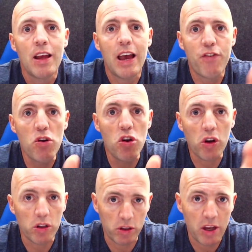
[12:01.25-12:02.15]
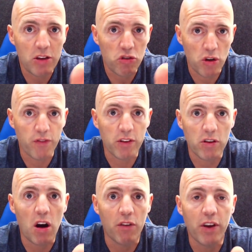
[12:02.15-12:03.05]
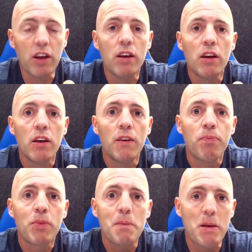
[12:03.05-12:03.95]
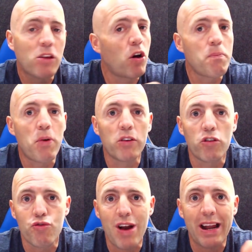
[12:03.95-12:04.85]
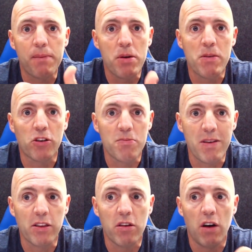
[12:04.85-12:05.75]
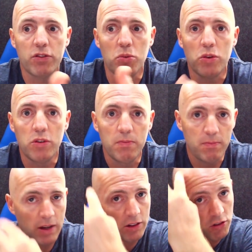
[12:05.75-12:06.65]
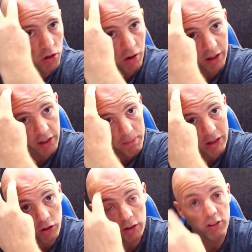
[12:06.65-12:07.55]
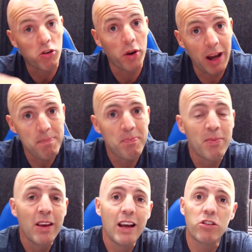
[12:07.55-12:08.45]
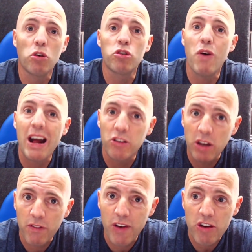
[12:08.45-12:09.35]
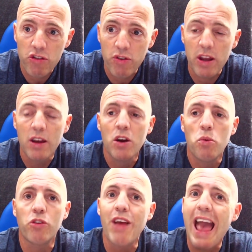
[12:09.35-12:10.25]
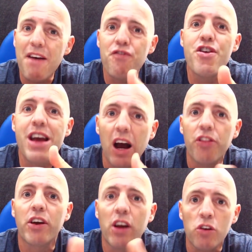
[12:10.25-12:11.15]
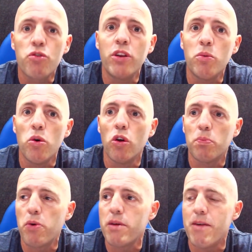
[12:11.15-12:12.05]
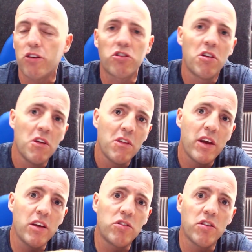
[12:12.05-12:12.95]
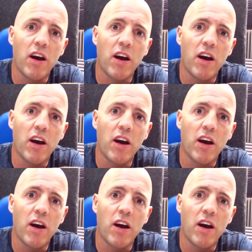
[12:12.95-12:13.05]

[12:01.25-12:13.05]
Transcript: If you look at the history of this halving, Bitcoin prices rallied pretty much a month afterwards. And so I think Bitcoin price is going up. It's also anti-inflationary, whereas every other country in the world pretty much is